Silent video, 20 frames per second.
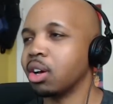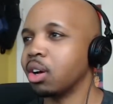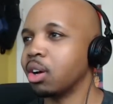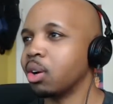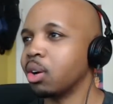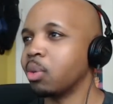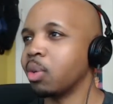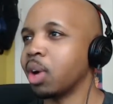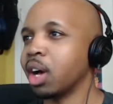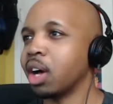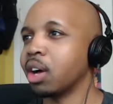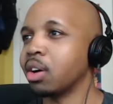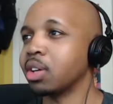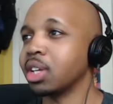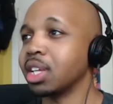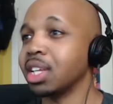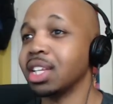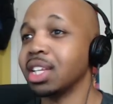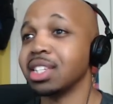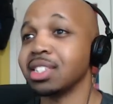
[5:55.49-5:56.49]
Oh wow,
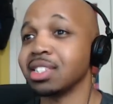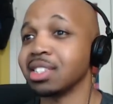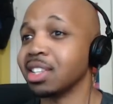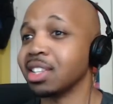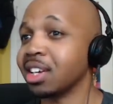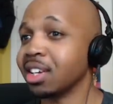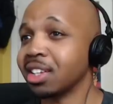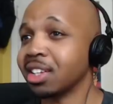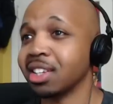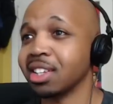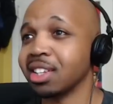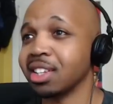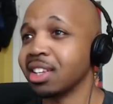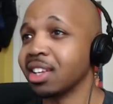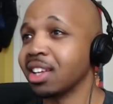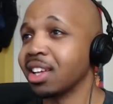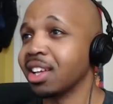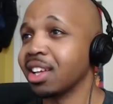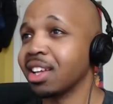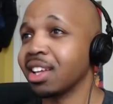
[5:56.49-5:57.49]
he is lucky.
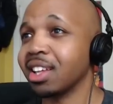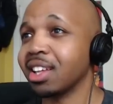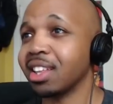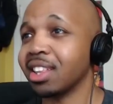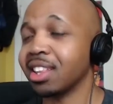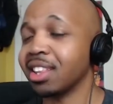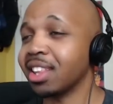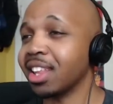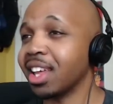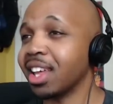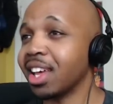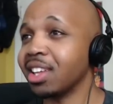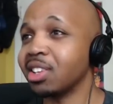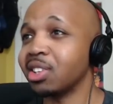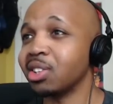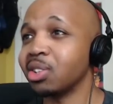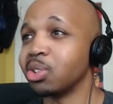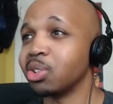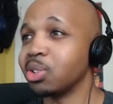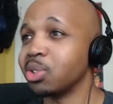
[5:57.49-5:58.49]
That
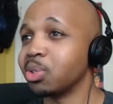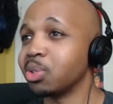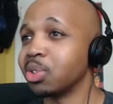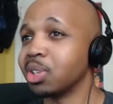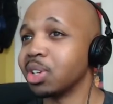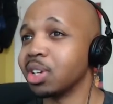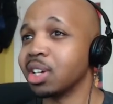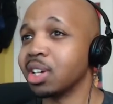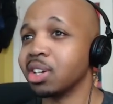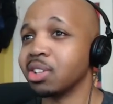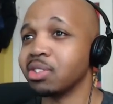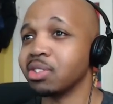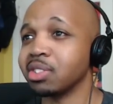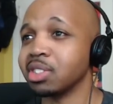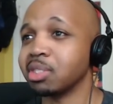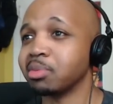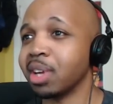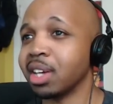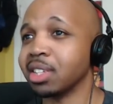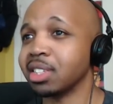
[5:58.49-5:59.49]
dude is
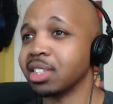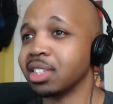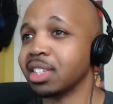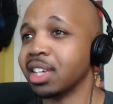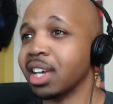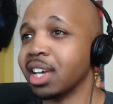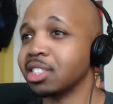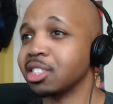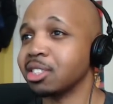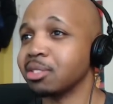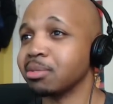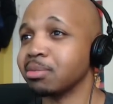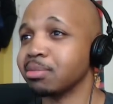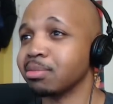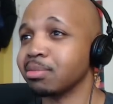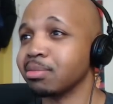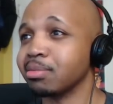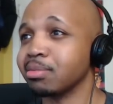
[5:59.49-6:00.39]
about to catch him.